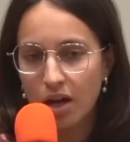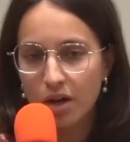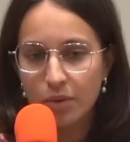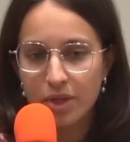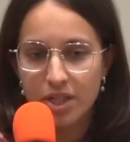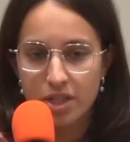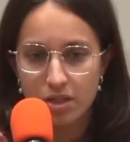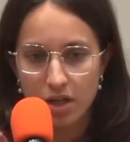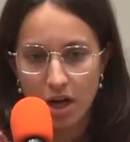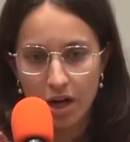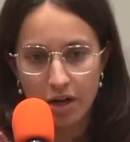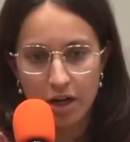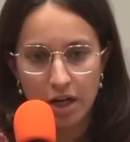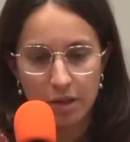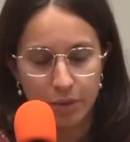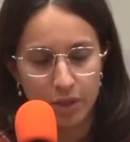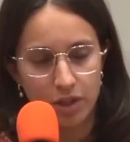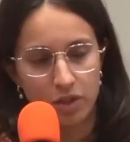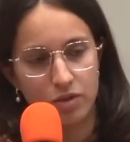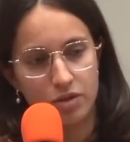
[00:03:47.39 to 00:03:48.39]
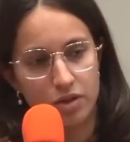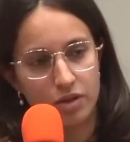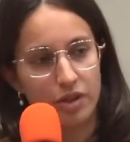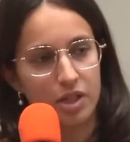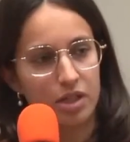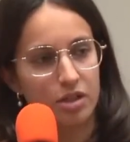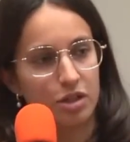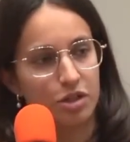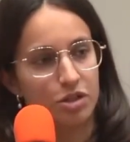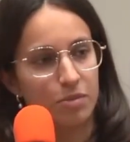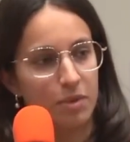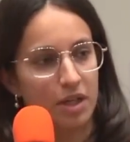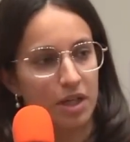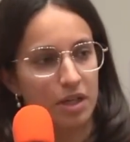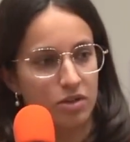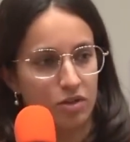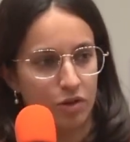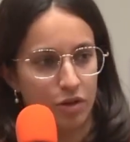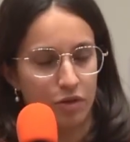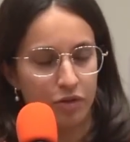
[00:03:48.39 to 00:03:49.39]
We started out with user research being
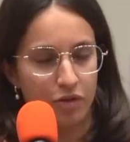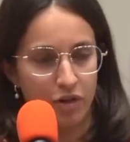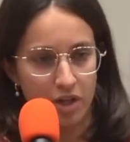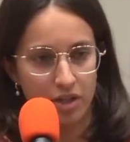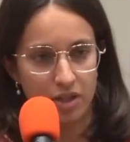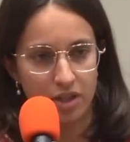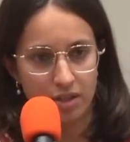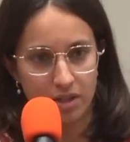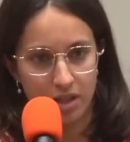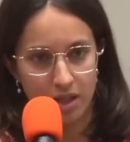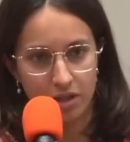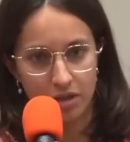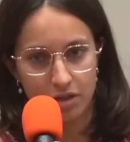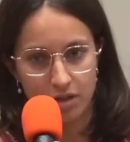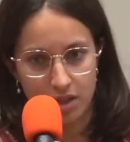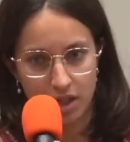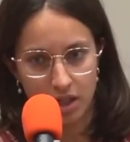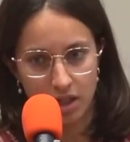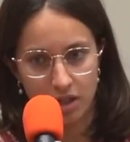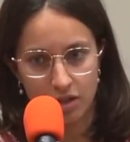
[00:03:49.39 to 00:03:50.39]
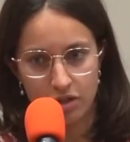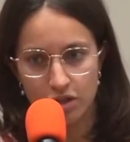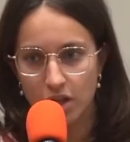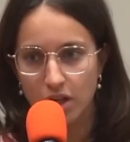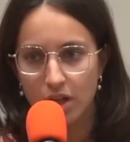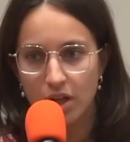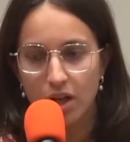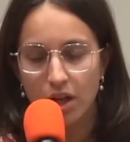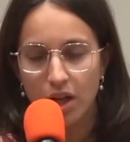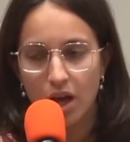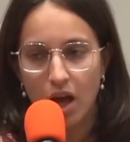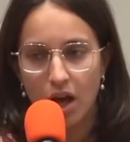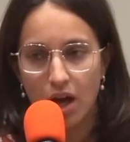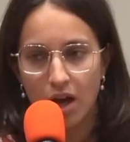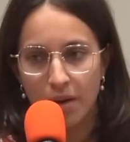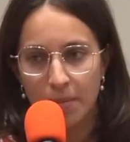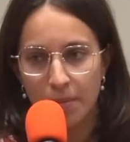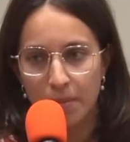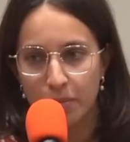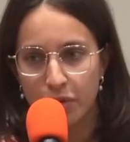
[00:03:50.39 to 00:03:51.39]
sort of front and center stage.
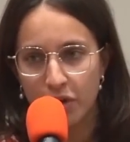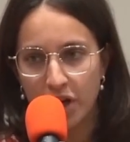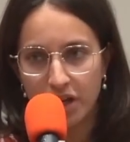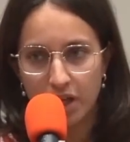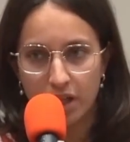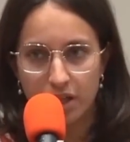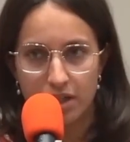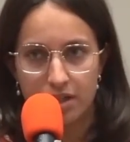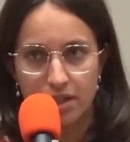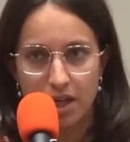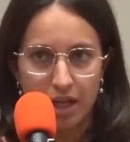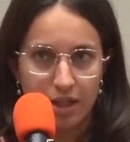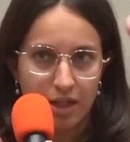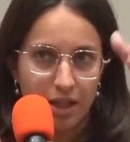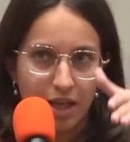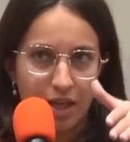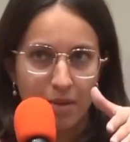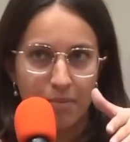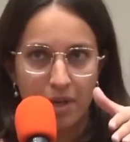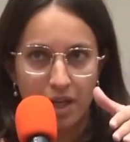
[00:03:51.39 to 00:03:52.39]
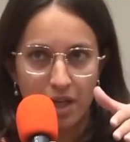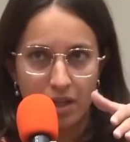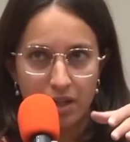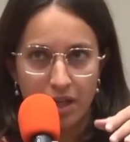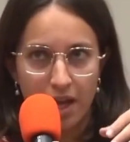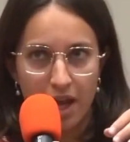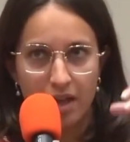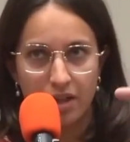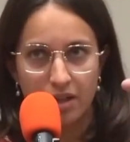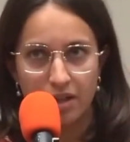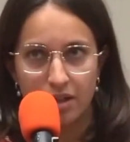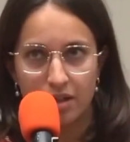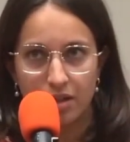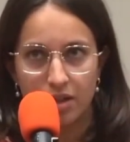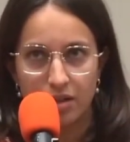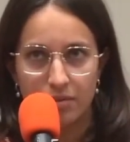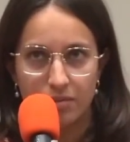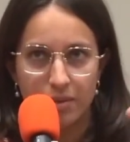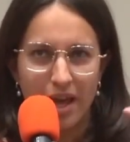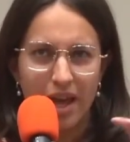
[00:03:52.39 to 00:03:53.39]
Product design came in, and
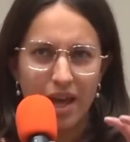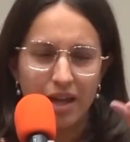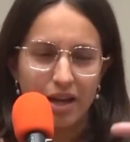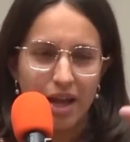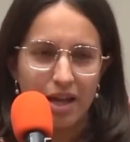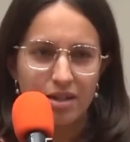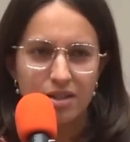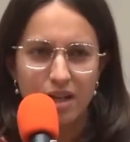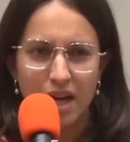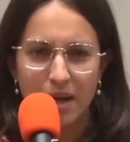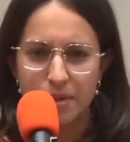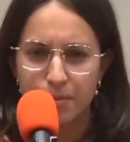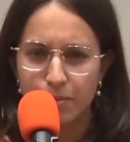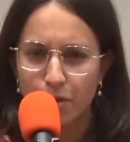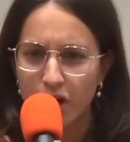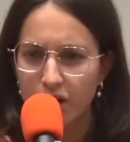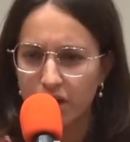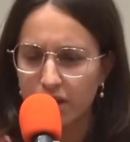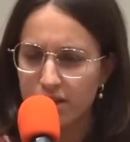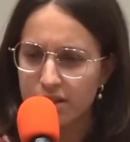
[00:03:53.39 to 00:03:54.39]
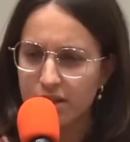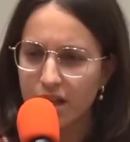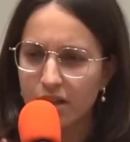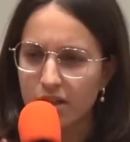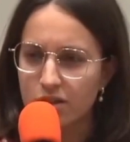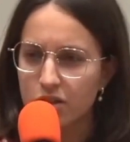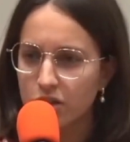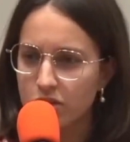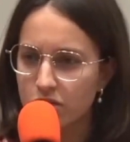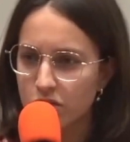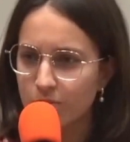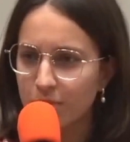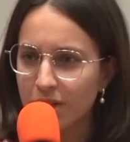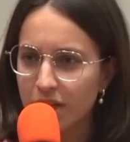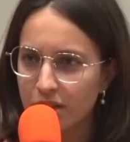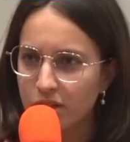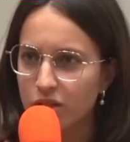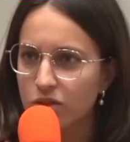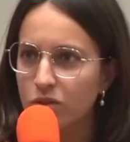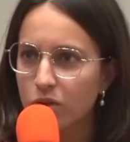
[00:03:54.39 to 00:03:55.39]
at times product design has also
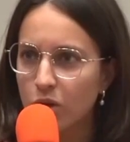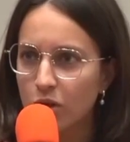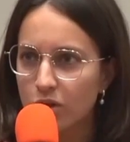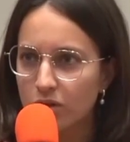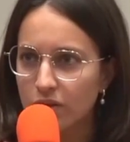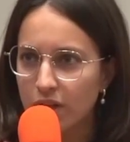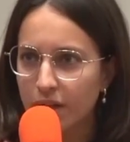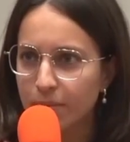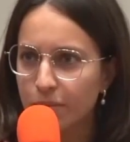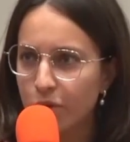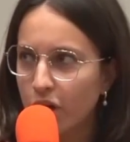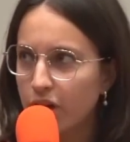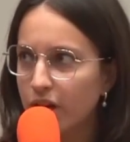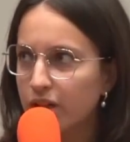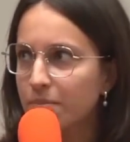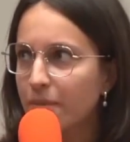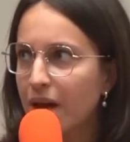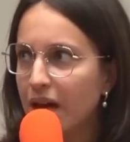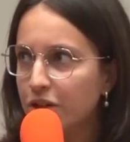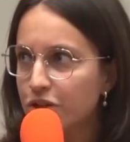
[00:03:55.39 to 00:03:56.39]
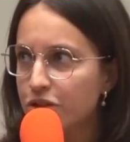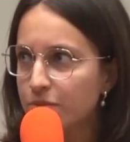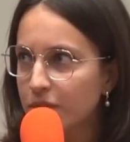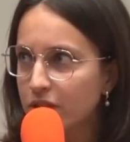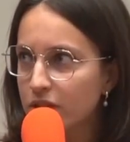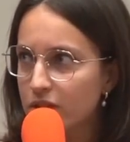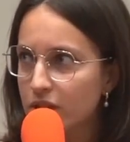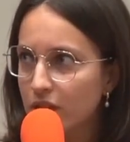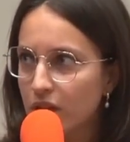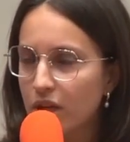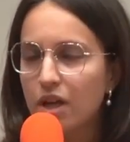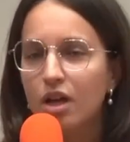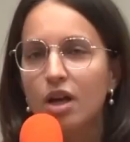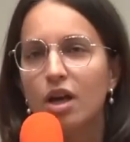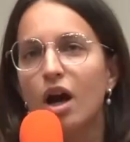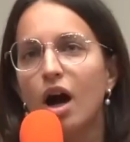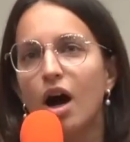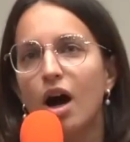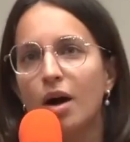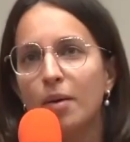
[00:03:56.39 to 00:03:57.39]
played the role of like product management.
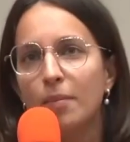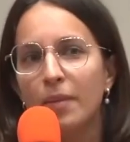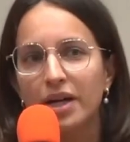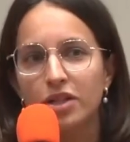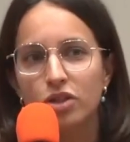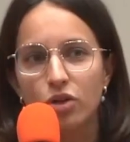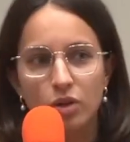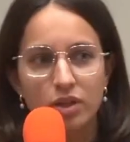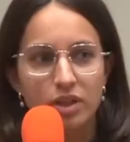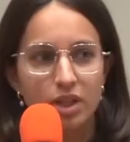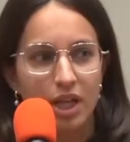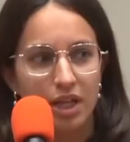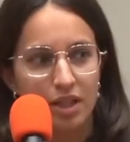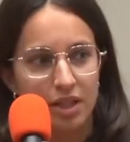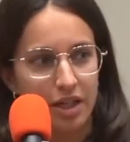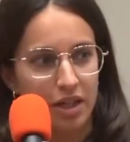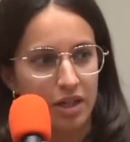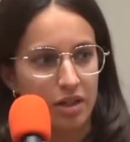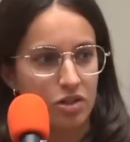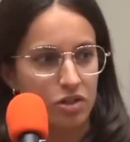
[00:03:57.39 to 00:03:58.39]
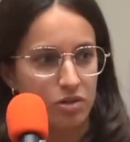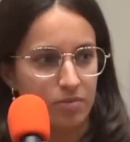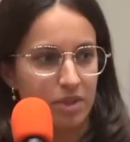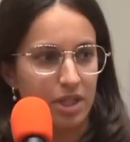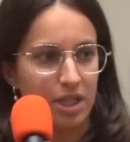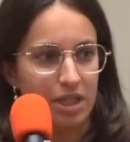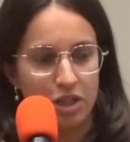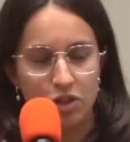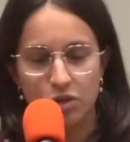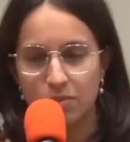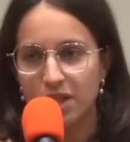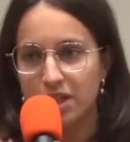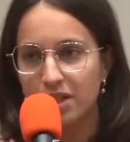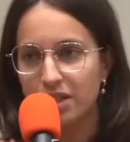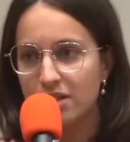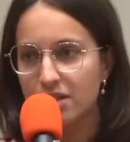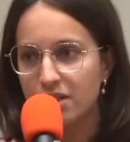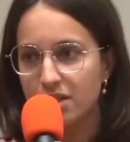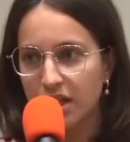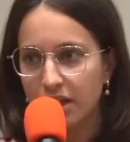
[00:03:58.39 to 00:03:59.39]
I don't think they need to be
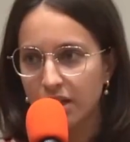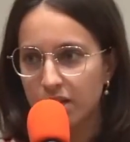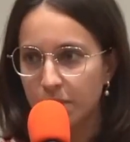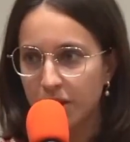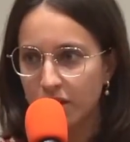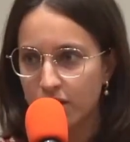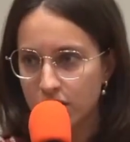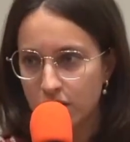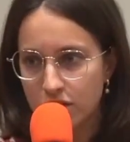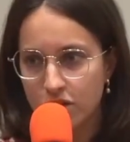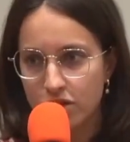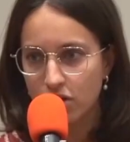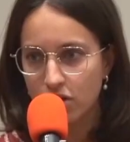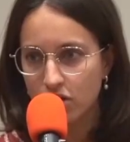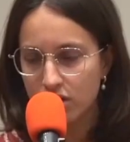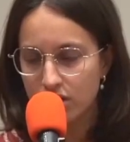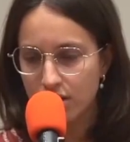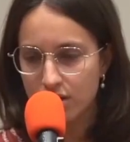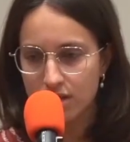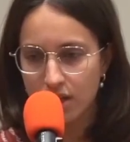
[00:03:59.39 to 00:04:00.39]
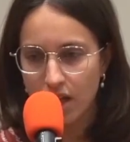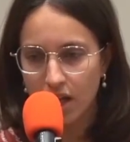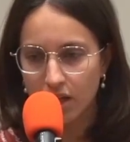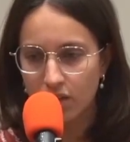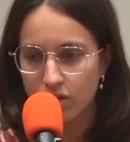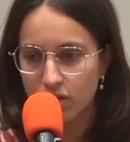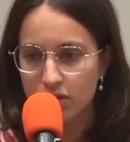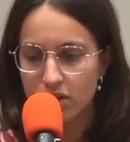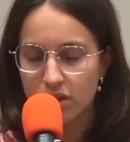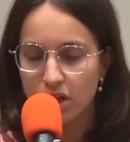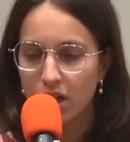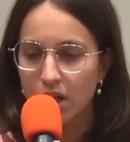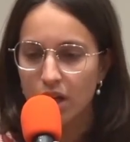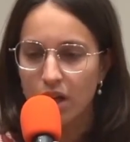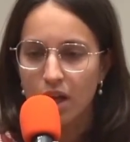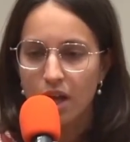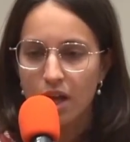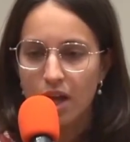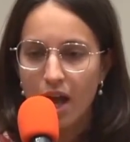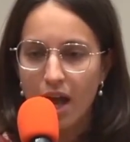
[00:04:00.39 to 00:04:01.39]
distinct because it causes silos.
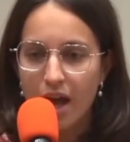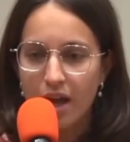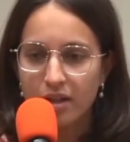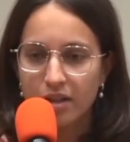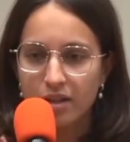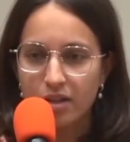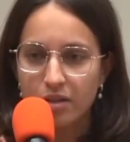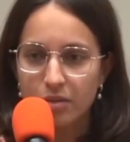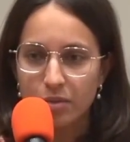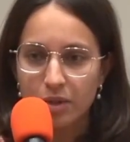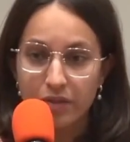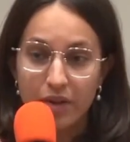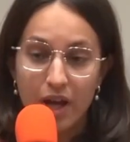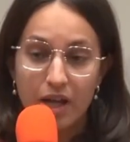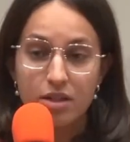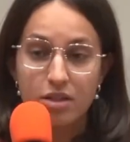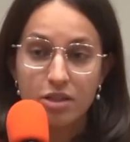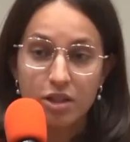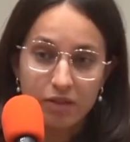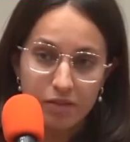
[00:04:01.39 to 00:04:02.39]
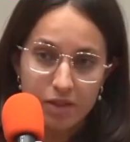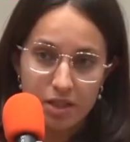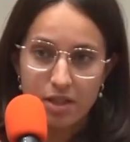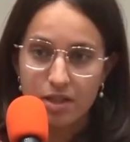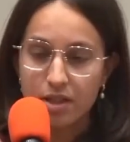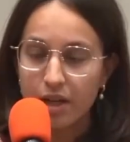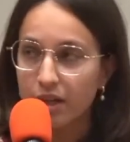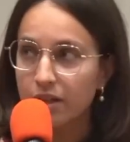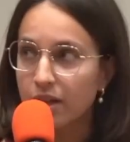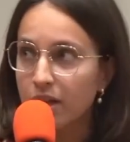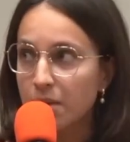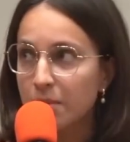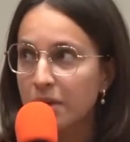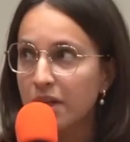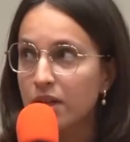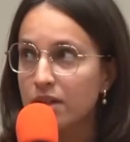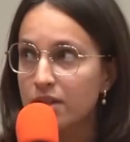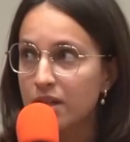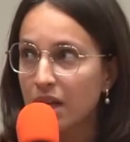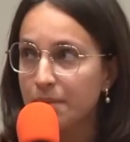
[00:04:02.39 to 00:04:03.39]
And we've had service design come
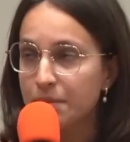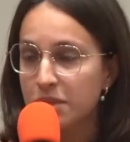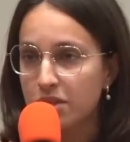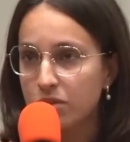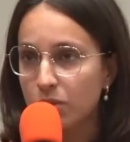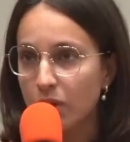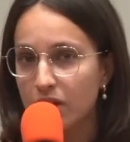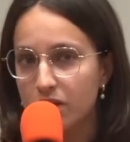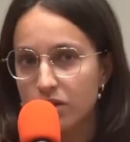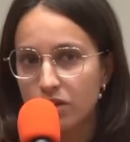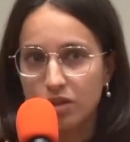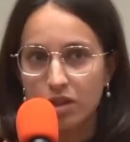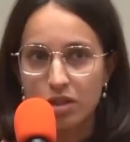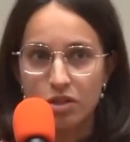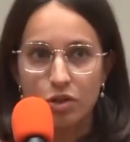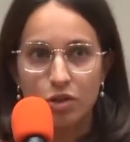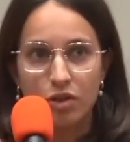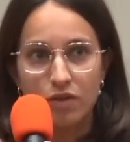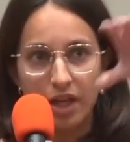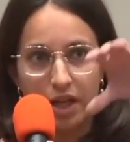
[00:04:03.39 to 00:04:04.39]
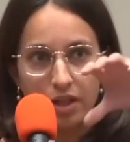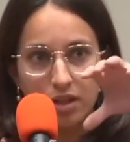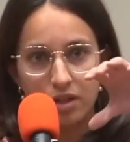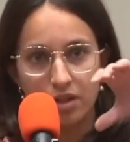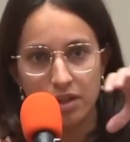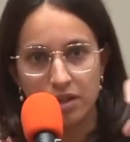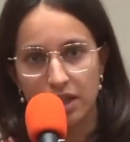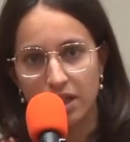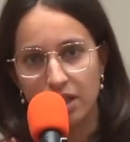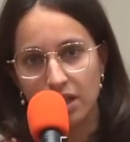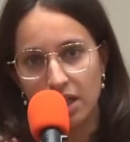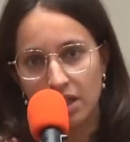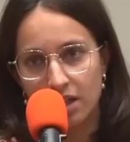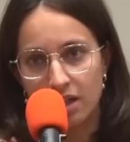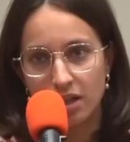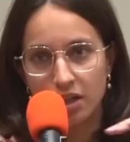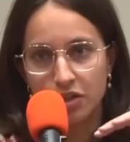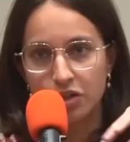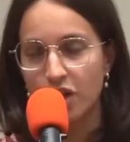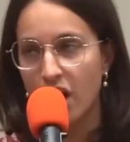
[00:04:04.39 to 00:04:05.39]
in at times as well. So there's sort of like a neat
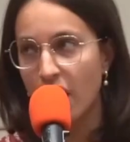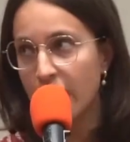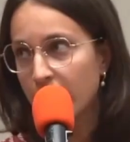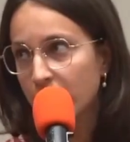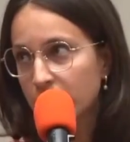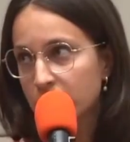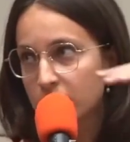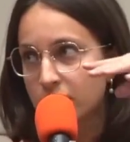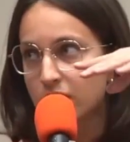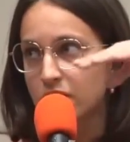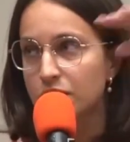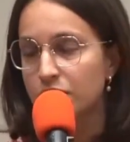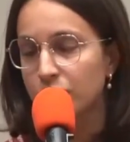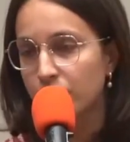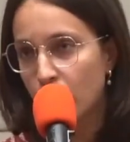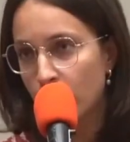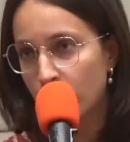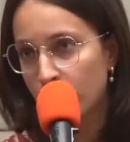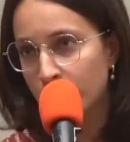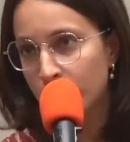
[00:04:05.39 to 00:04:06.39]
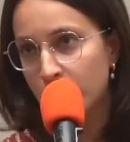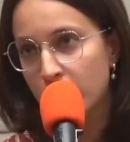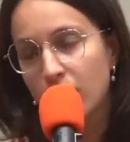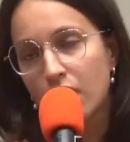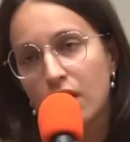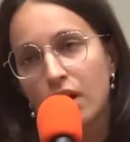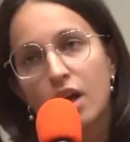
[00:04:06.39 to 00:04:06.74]
little triangle that's formed.